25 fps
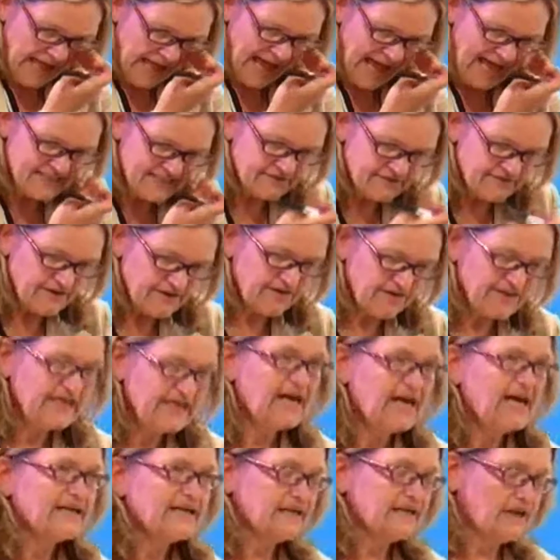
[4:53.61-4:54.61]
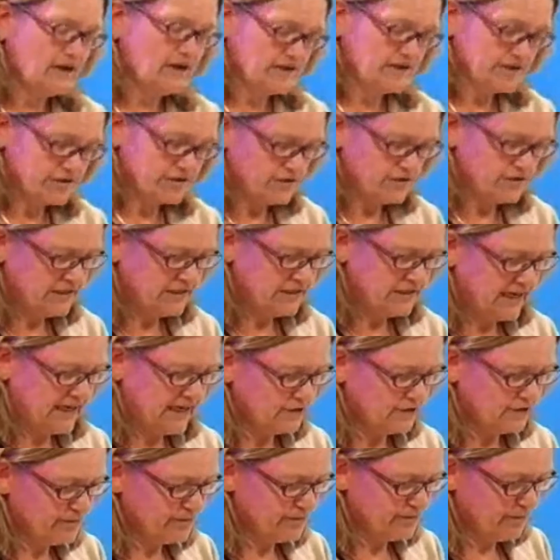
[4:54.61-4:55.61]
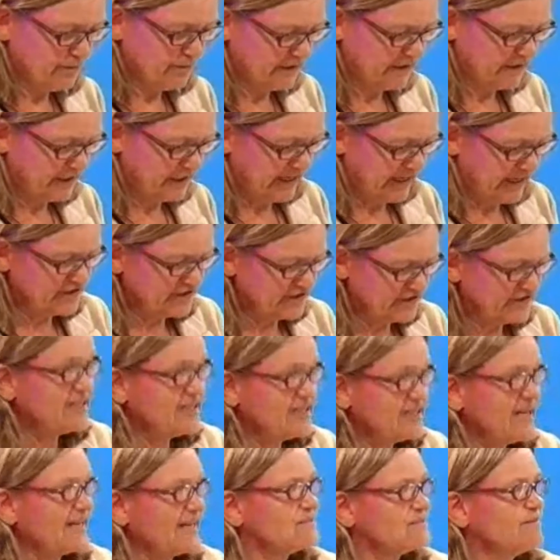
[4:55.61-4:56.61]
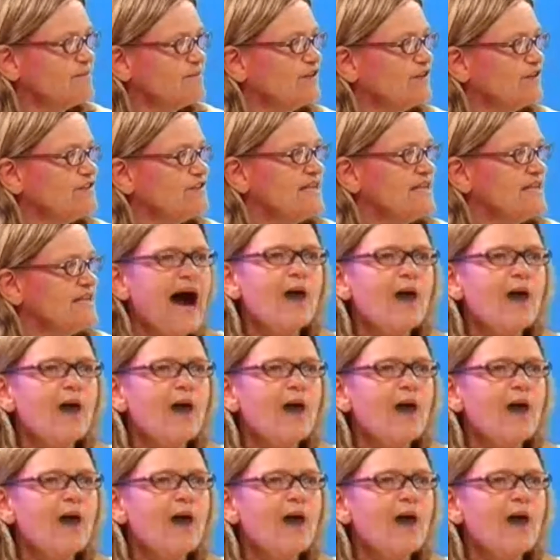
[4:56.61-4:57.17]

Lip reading: and a very high cost to the Irish public and to the taxpayers.